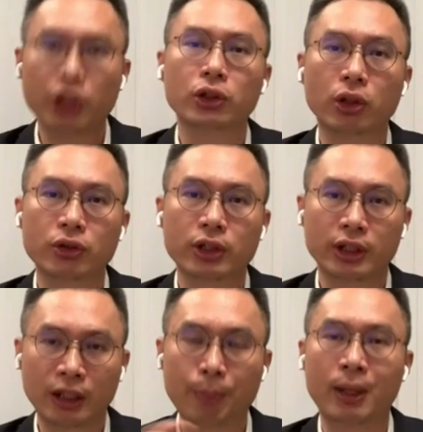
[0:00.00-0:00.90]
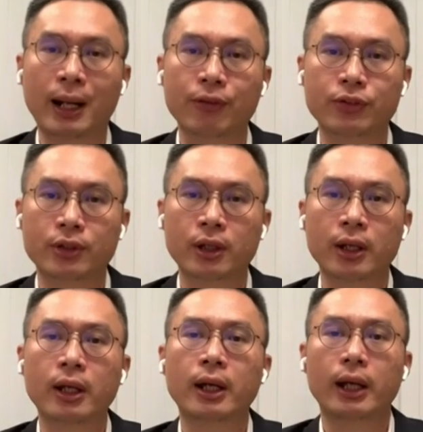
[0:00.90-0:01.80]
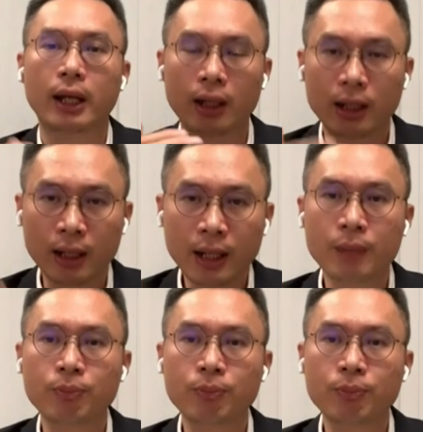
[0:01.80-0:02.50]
signals in the plant. And